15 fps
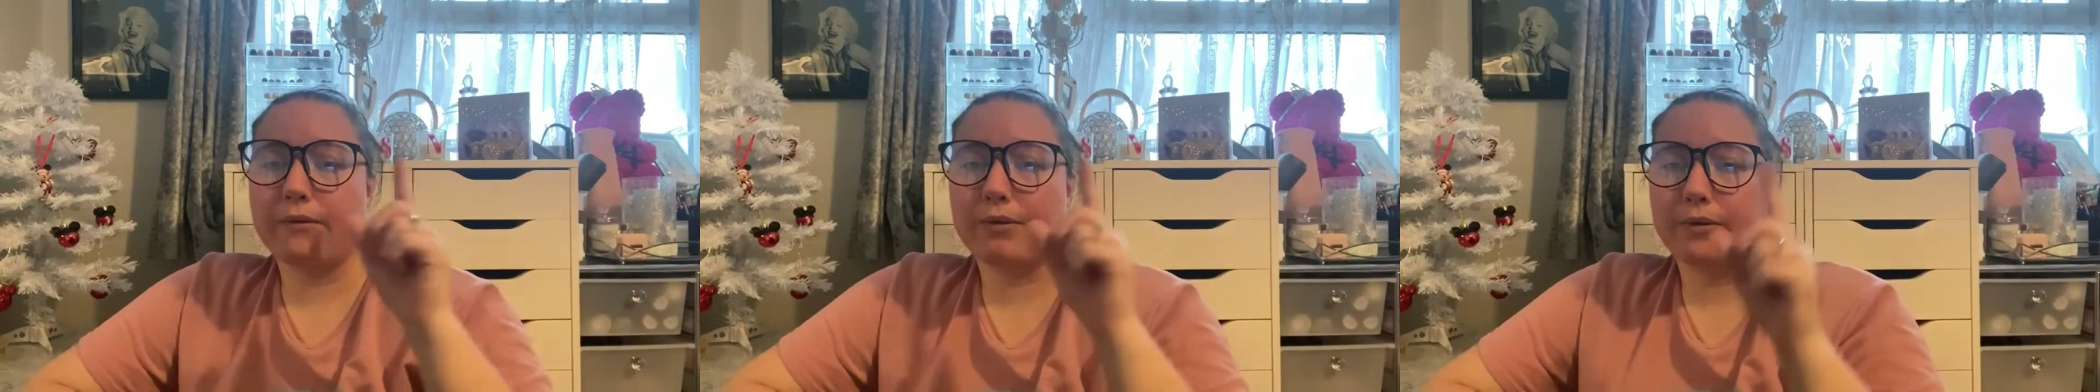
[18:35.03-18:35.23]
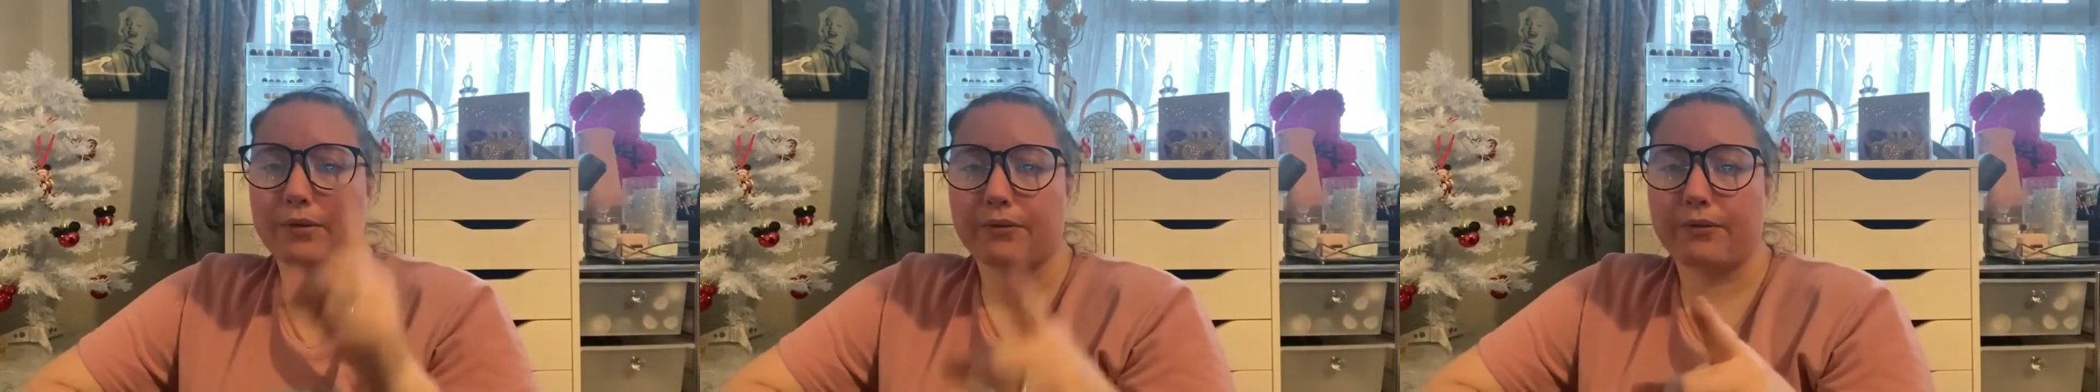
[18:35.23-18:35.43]

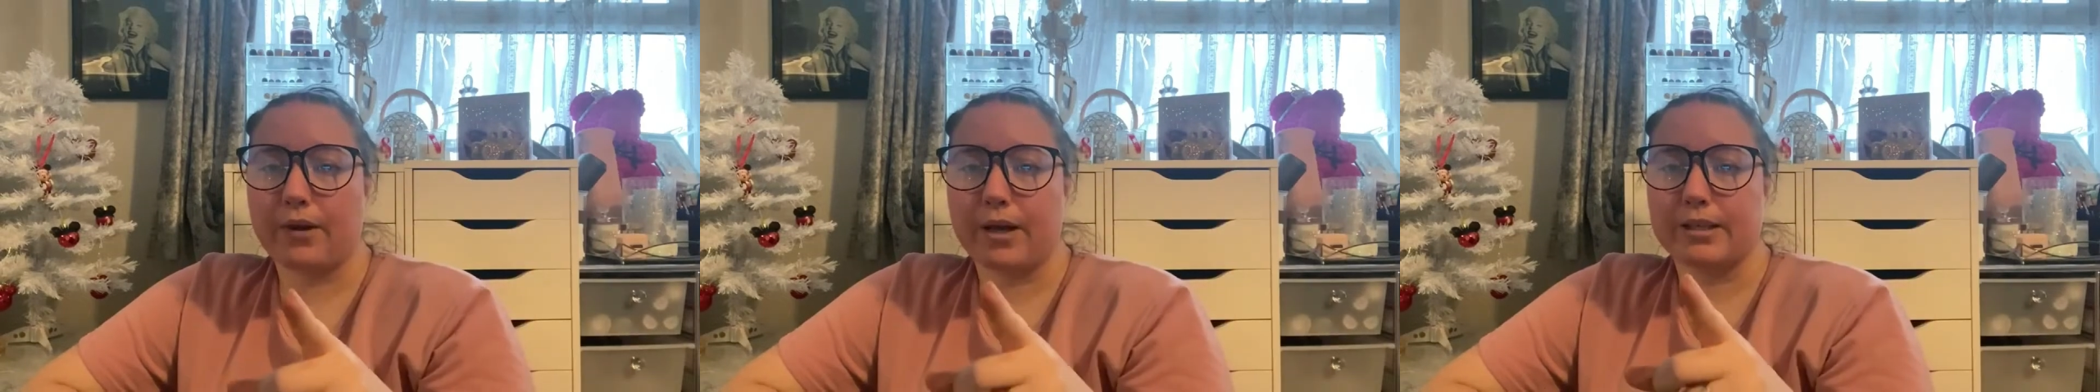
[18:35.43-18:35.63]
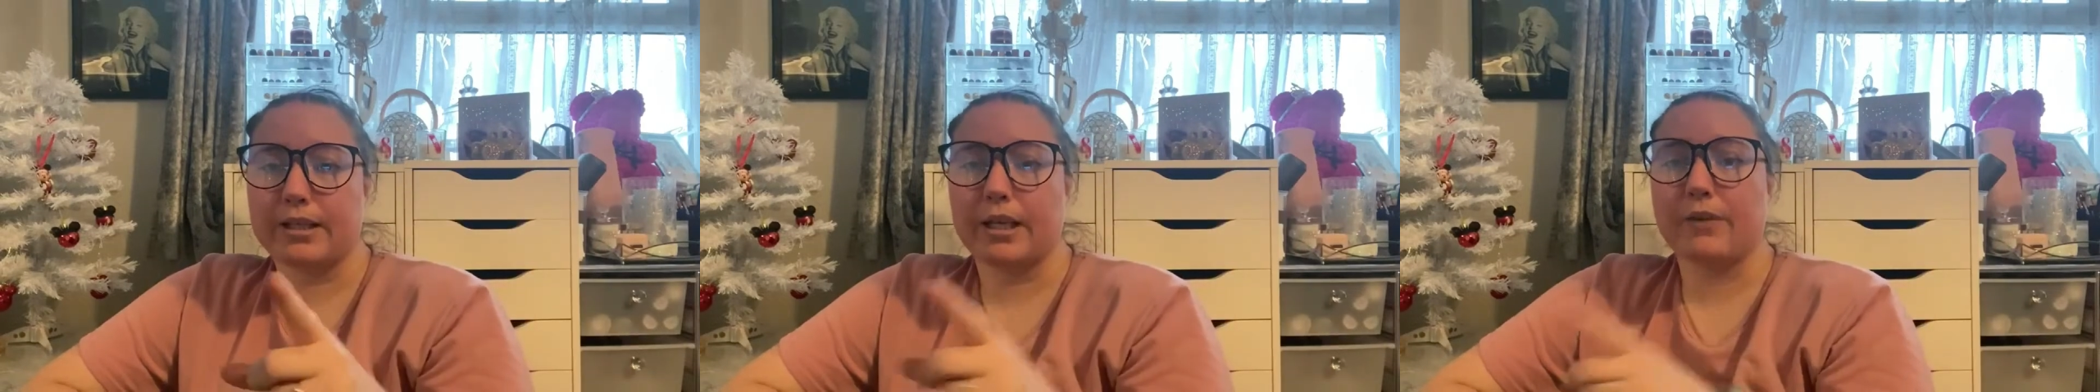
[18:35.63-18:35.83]
and the
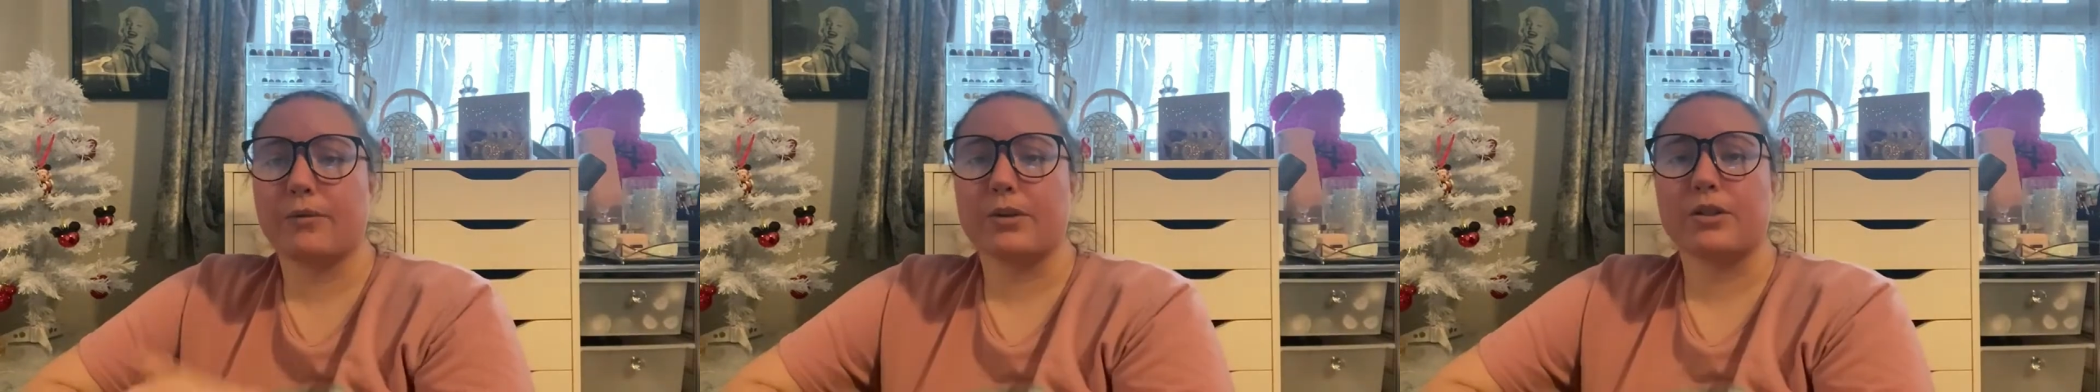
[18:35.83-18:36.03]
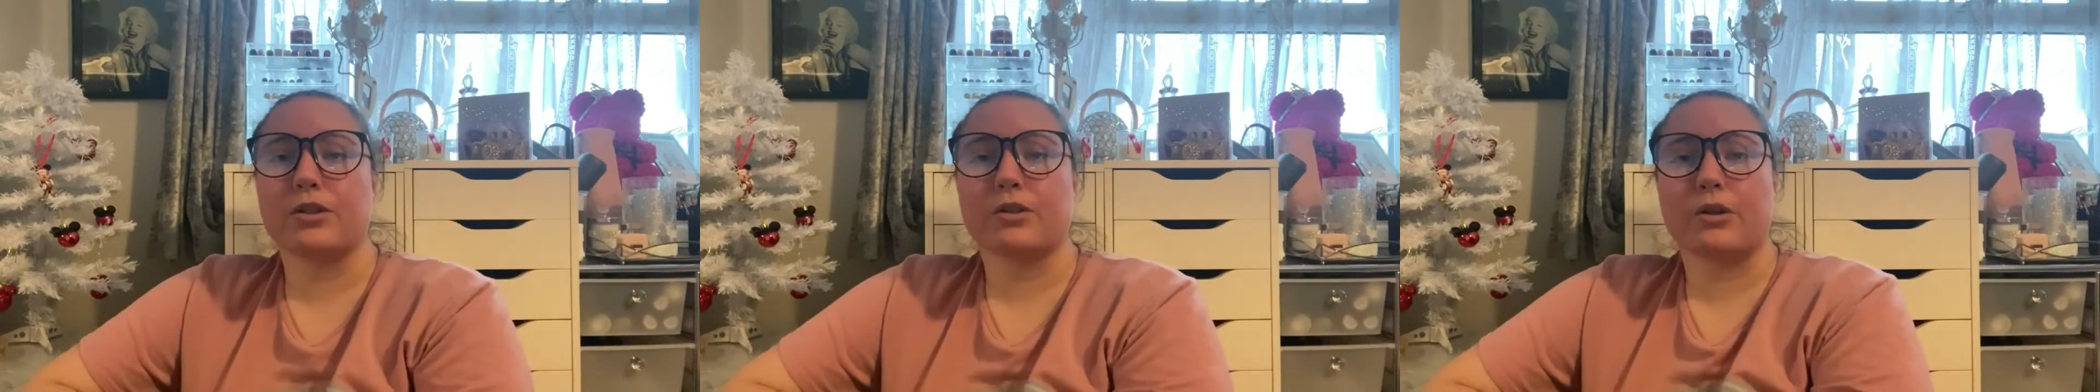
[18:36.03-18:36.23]
30th, which is on